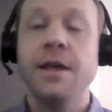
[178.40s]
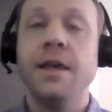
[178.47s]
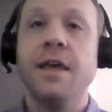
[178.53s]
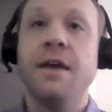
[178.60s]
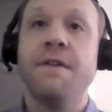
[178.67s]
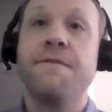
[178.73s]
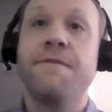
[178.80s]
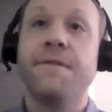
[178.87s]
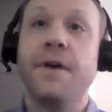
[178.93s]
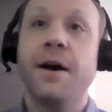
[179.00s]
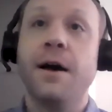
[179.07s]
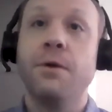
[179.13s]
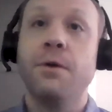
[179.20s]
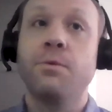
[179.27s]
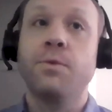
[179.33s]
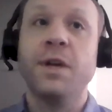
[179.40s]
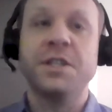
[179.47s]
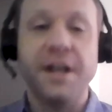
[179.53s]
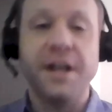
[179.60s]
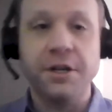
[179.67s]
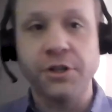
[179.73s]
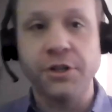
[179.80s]
if uh,
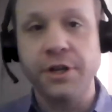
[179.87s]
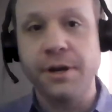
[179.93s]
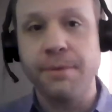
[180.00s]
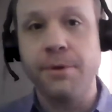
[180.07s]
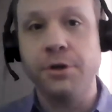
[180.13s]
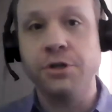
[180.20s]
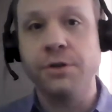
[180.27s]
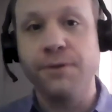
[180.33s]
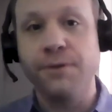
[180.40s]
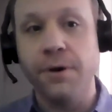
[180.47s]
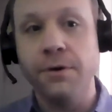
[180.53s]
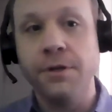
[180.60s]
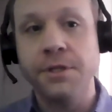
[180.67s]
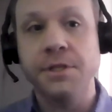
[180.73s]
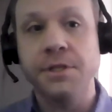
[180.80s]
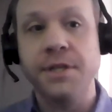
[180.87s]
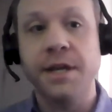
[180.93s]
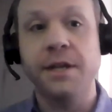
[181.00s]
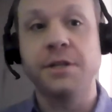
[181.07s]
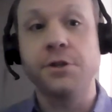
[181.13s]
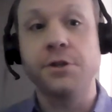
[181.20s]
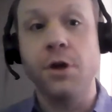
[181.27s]
residential and commercial folks that
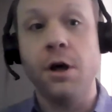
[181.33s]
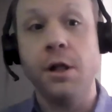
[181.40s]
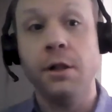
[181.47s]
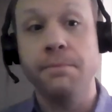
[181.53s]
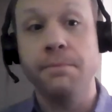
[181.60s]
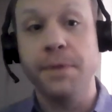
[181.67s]
install